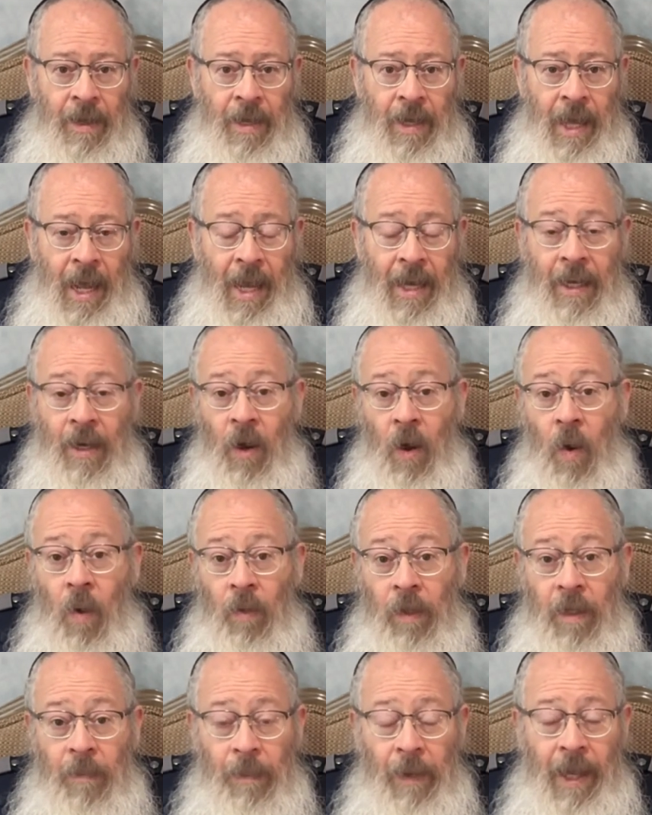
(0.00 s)
and in a
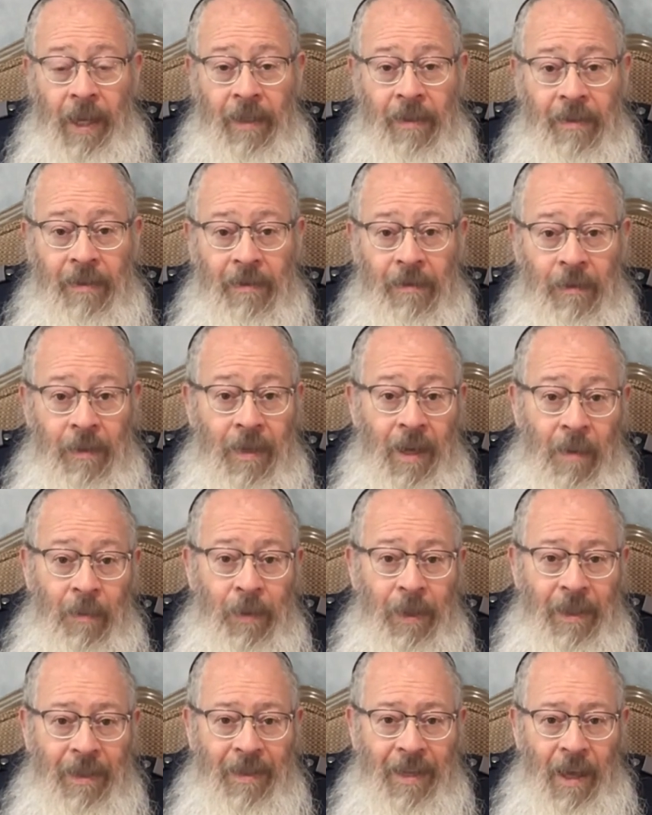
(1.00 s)
holy place, the
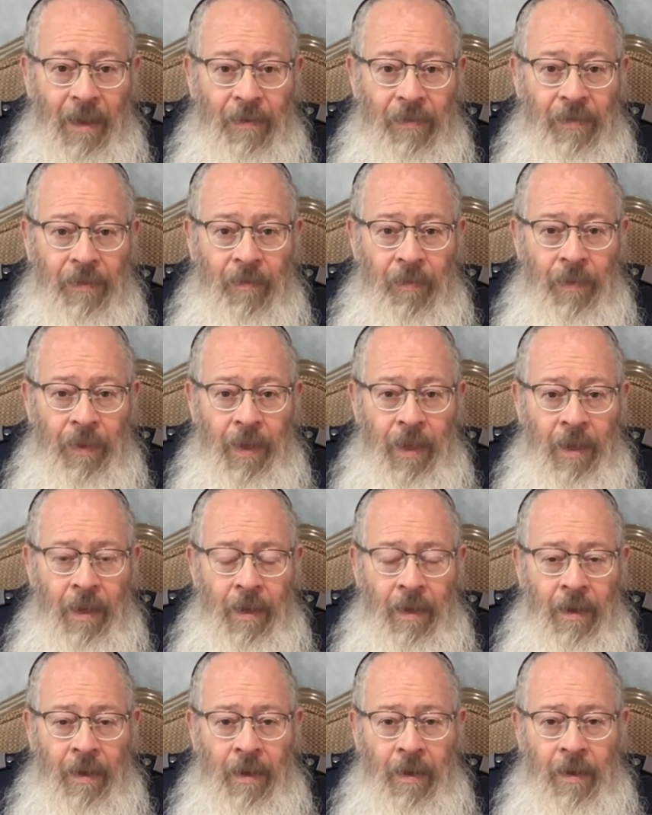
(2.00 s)
temple itself.
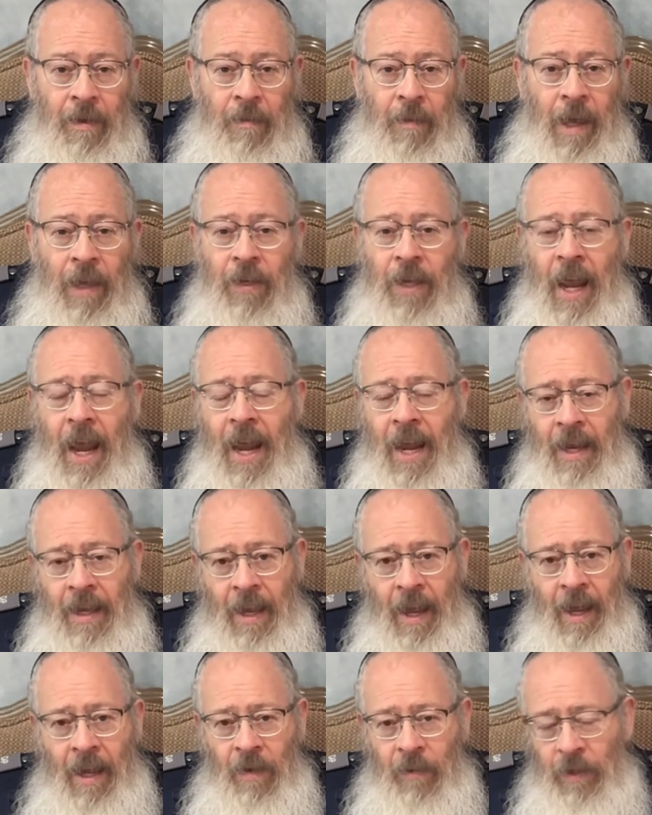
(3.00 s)
Masha Ein
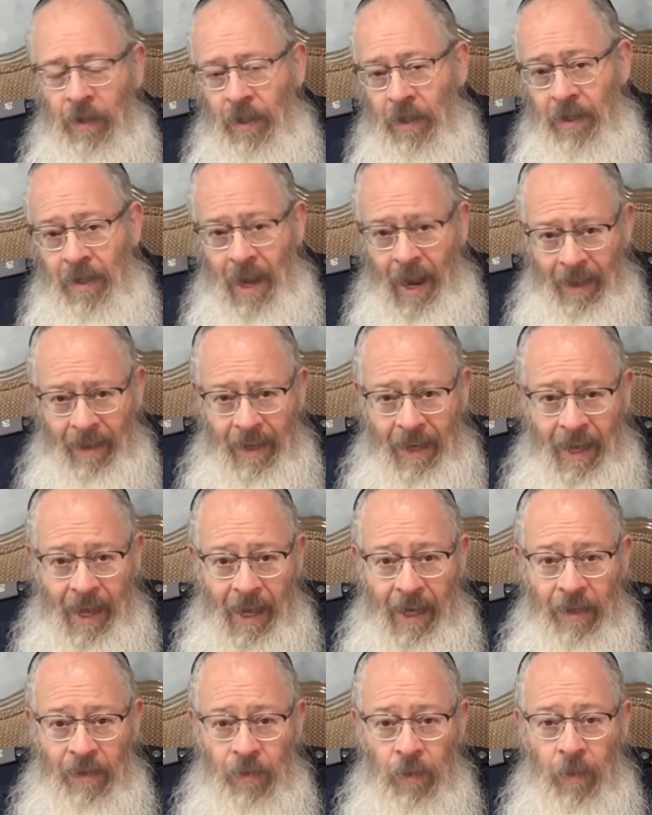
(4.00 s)
Kein, which is not the
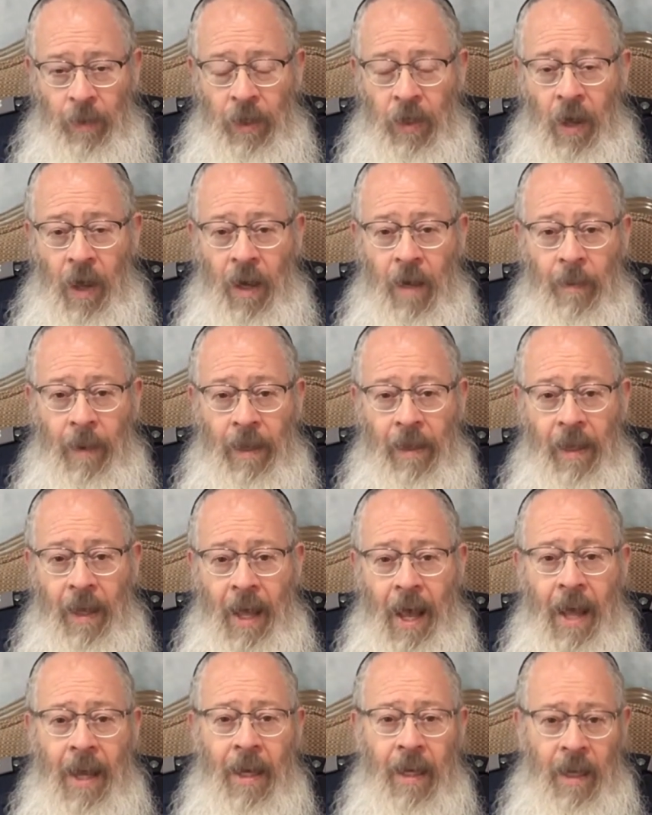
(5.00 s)
case when we talk about the
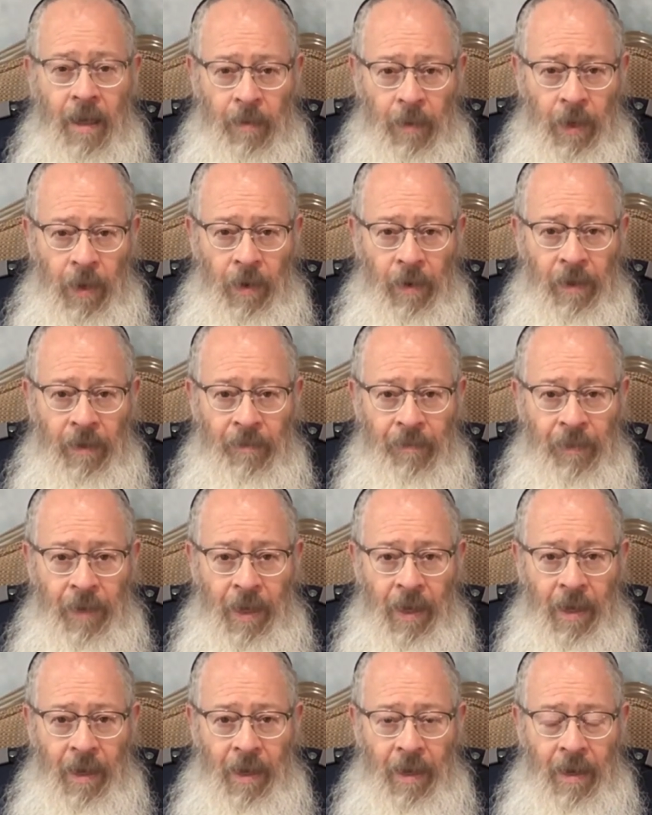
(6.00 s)
Chanukah menorah.
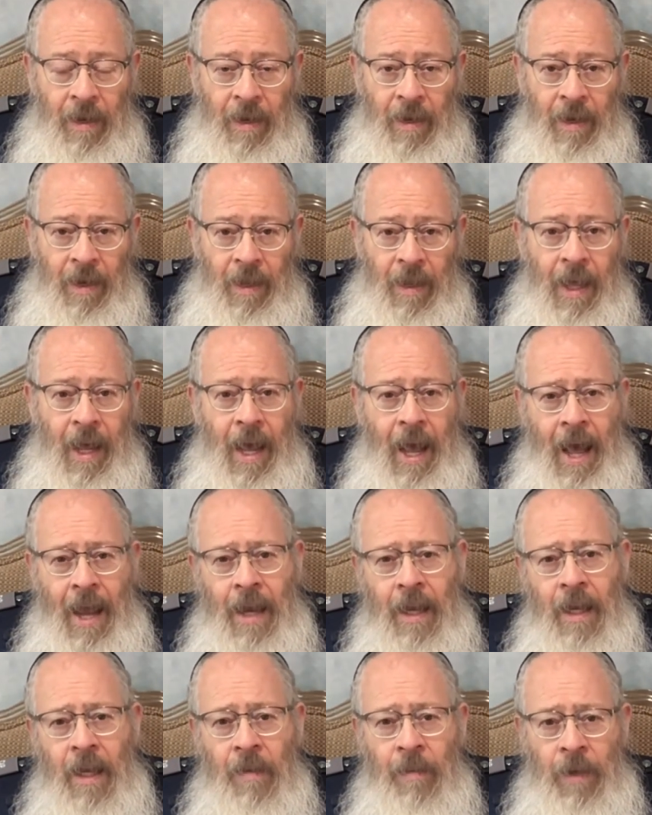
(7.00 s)
The
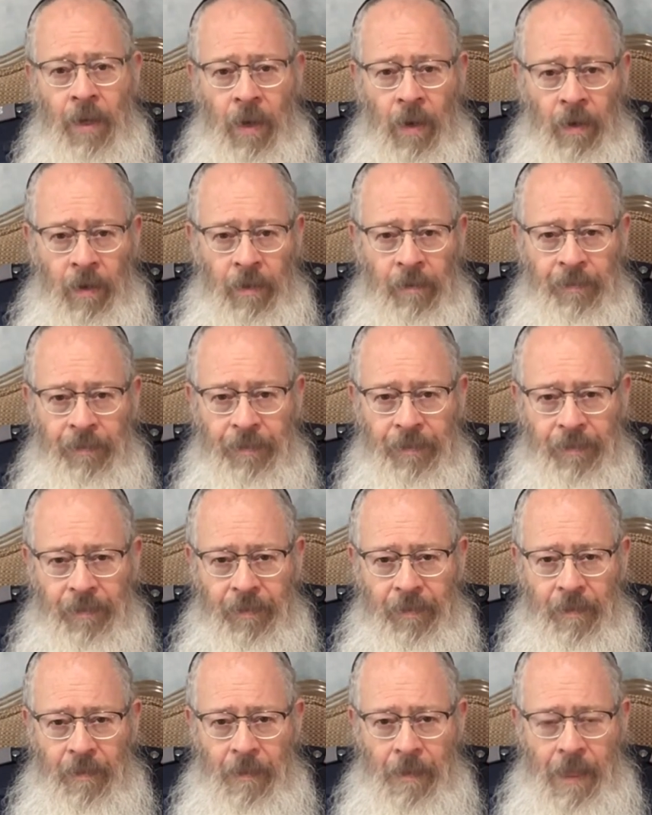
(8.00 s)
Chanukah menorah
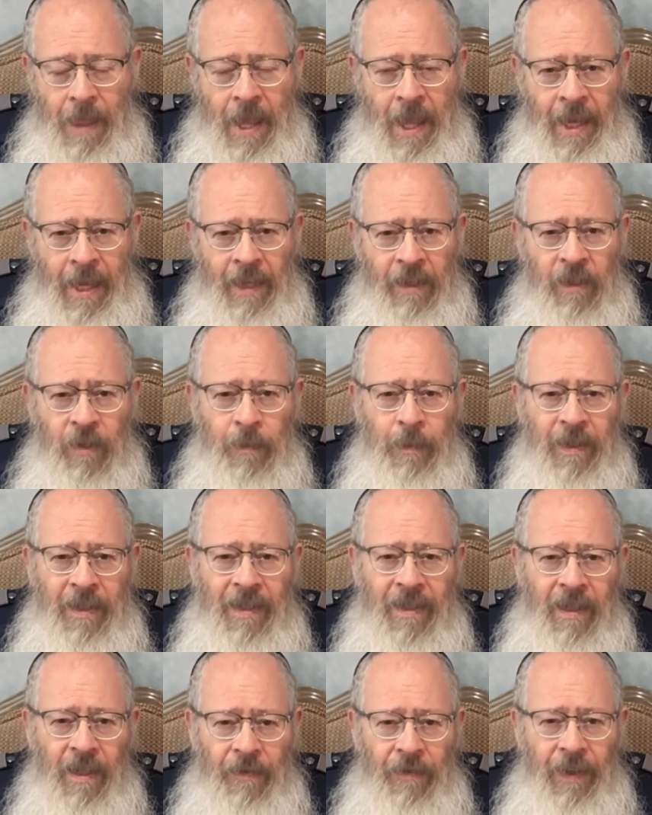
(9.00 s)
is
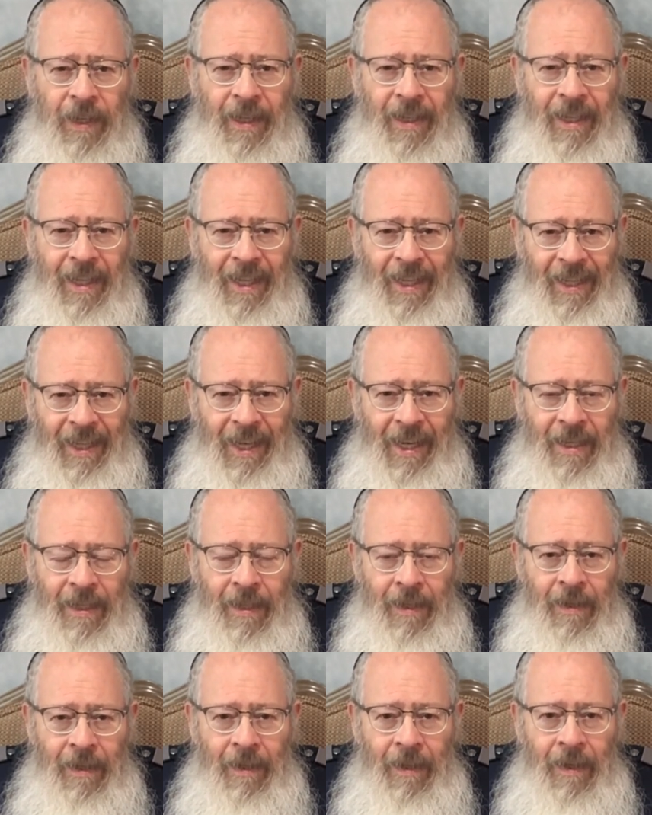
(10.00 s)
specifically lit
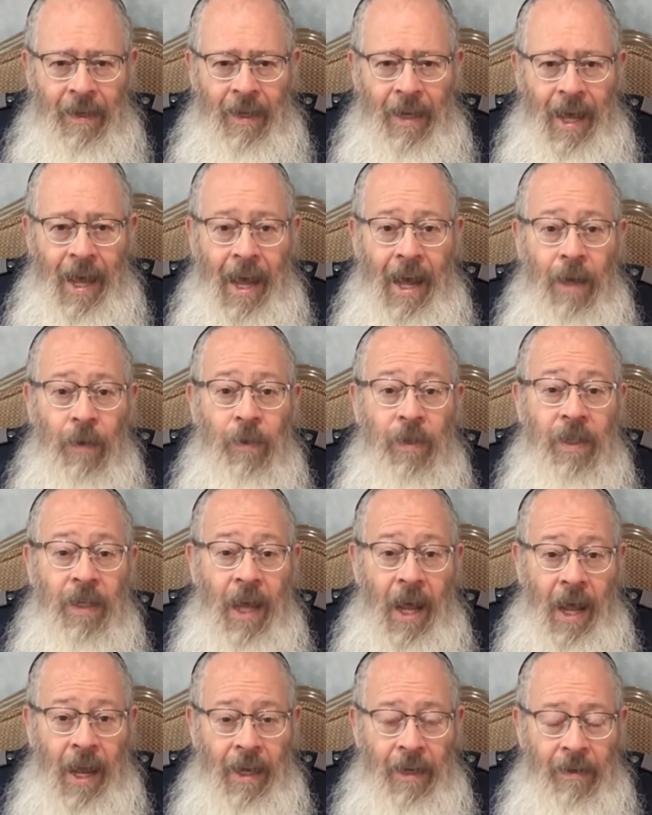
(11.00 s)

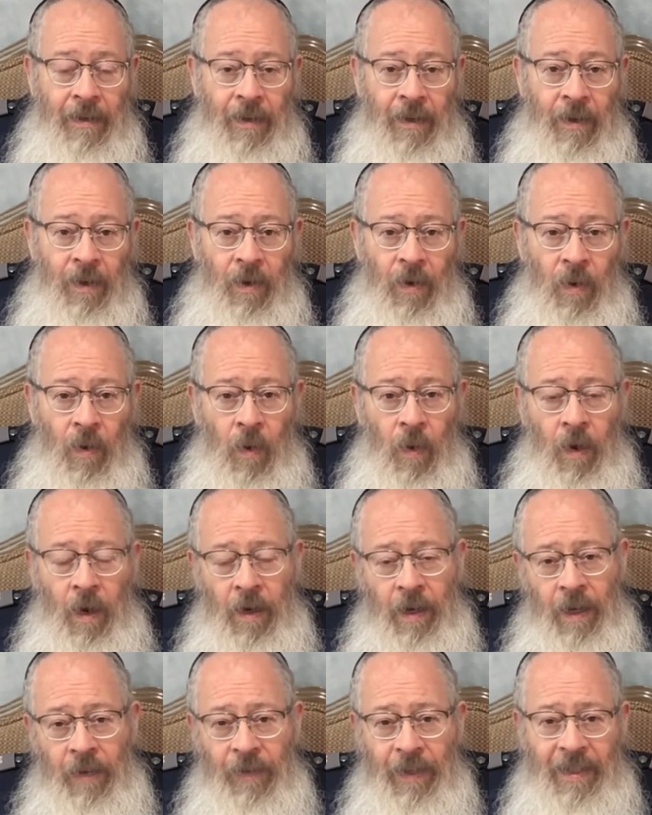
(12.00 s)
outside,
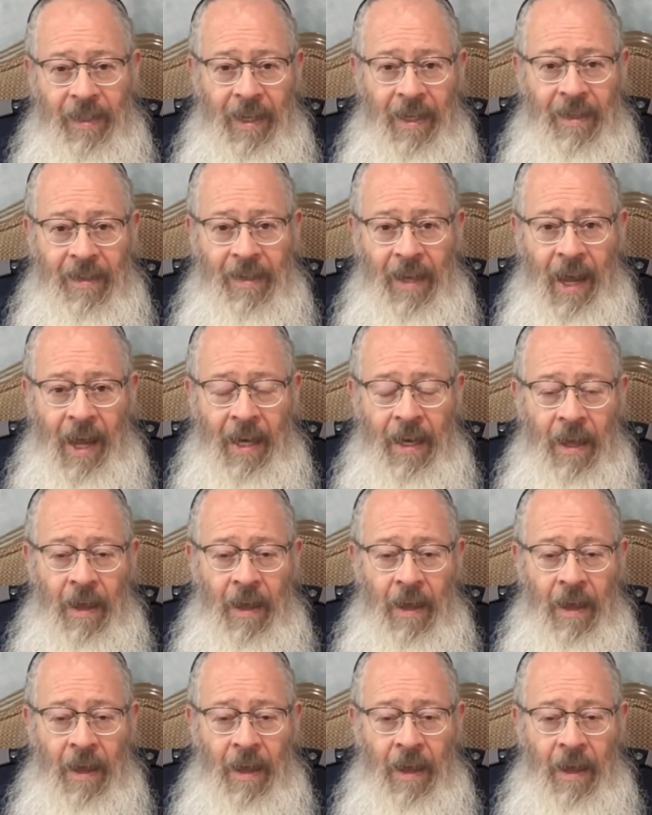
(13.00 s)
or if it's inside,